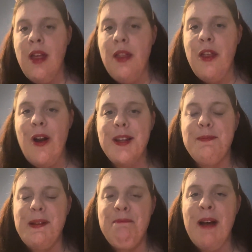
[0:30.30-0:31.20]
there has
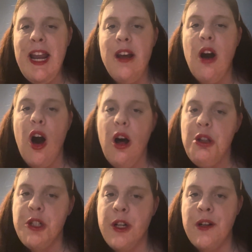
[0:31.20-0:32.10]
been many
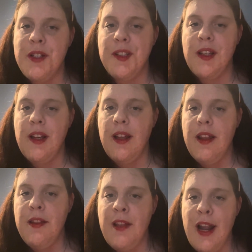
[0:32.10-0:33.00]
cultures
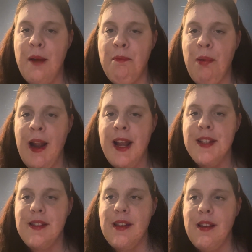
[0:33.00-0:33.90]
that
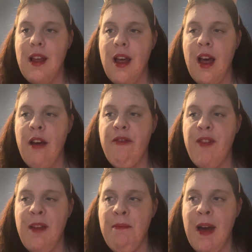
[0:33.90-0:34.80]
embrace a
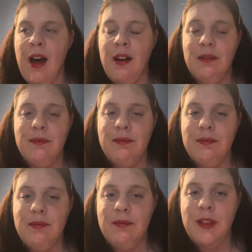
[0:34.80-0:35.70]
female
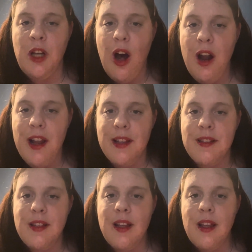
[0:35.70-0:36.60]

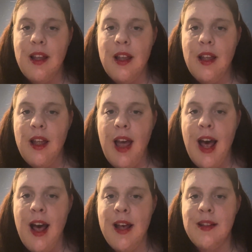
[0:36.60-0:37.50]
goddess
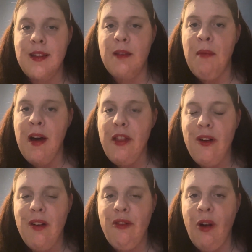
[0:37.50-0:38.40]
as the
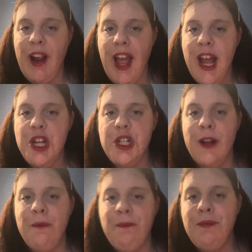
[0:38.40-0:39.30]
mother of
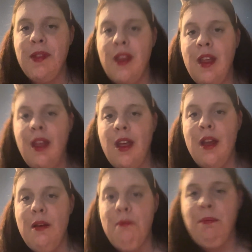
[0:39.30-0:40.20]
creation.
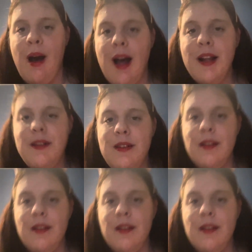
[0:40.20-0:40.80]
But